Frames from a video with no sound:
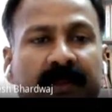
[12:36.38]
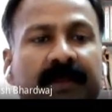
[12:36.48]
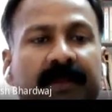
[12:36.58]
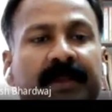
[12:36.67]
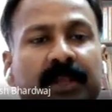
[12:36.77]

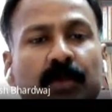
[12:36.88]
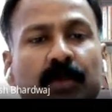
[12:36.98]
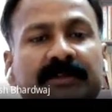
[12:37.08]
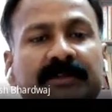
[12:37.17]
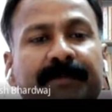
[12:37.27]
He used
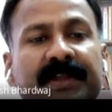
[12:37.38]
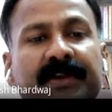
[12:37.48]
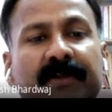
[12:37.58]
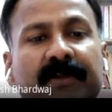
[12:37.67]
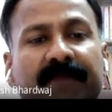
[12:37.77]
the period
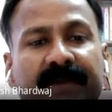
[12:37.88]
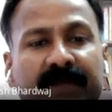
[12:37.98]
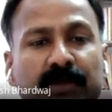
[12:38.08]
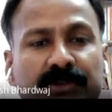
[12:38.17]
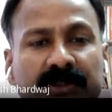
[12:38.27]
of
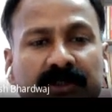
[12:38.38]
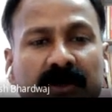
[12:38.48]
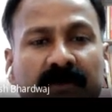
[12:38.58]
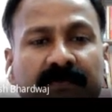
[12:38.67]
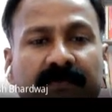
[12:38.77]
revolution
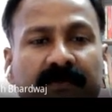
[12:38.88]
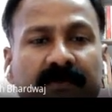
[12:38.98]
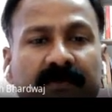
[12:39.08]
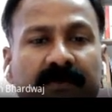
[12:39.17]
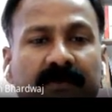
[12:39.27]
of
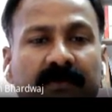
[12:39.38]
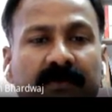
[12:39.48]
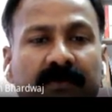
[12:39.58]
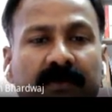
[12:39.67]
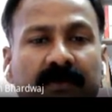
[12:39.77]

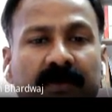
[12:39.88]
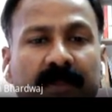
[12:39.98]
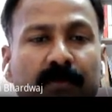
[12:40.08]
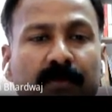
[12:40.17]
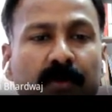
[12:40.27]
a
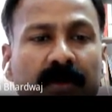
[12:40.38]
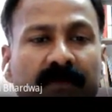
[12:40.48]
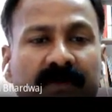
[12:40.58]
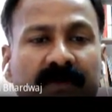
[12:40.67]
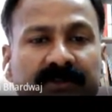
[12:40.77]
moon of
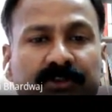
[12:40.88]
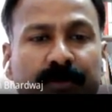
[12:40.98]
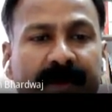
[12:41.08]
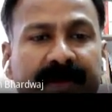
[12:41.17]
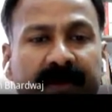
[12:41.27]
a
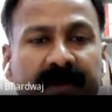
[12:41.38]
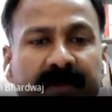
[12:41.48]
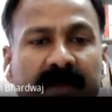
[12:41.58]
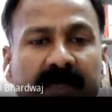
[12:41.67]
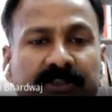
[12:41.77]
Jupiter
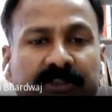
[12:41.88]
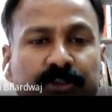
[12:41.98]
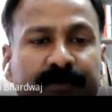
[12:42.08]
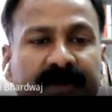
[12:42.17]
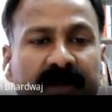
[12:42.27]
as
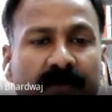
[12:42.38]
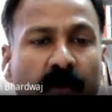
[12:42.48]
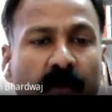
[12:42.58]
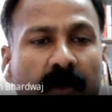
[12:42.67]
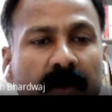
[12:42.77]
Jupiter
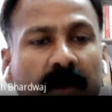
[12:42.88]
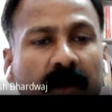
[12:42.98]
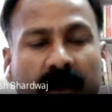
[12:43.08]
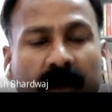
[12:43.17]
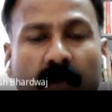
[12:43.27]
revolved
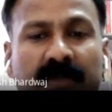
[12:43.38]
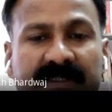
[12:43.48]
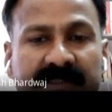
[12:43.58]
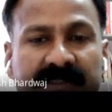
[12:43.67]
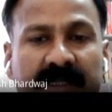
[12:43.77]
around the
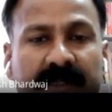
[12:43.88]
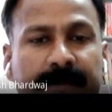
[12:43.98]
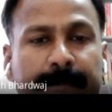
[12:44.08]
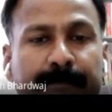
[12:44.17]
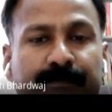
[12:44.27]
sun.
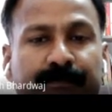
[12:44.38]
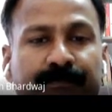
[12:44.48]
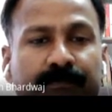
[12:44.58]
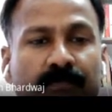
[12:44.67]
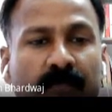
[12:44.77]

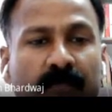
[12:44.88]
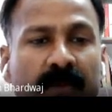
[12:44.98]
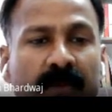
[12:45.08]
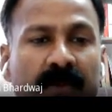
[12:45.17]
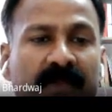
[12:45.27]

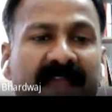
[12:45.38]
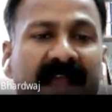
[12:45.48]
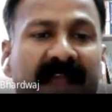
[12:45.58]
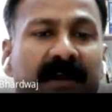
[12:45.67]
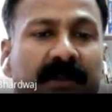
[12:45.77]
The
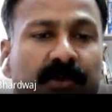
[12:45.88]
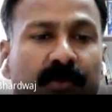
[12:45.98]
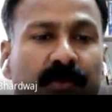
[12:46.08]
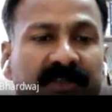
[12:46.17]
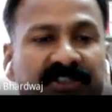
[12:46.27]
angle through
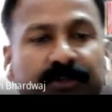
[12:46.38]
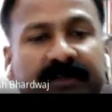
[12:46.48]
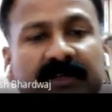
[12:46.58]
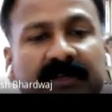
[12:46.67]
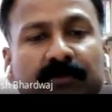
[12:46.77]
which
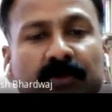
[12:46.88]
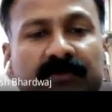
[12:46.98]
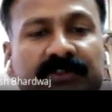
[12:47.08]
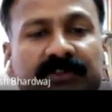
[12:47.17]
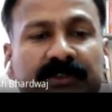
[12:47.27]
Jupiter moves
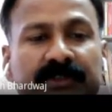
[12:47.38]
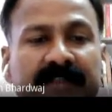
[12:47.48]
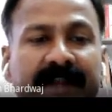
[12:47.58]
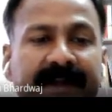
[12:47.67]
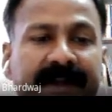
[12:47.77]
during
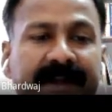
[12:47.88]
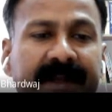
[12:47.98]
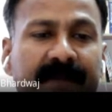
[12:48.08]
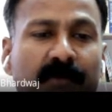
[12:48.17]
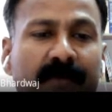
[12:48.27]
90-degree
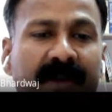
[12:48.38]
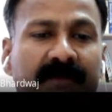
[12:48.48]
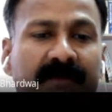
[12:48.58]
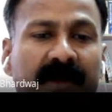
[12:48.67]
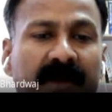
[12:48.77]
movement of
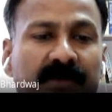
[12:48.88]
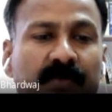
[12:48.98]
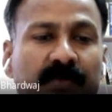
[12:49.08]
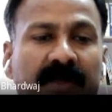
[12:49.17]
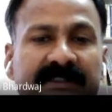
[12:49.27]
the Earth
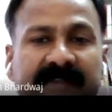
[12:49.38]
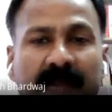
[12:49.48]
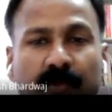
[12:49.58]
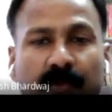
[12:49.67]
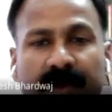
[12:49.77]
was
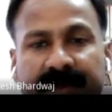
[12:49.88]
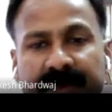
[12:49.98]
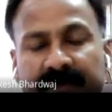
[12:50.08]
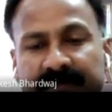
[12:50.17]
calculated.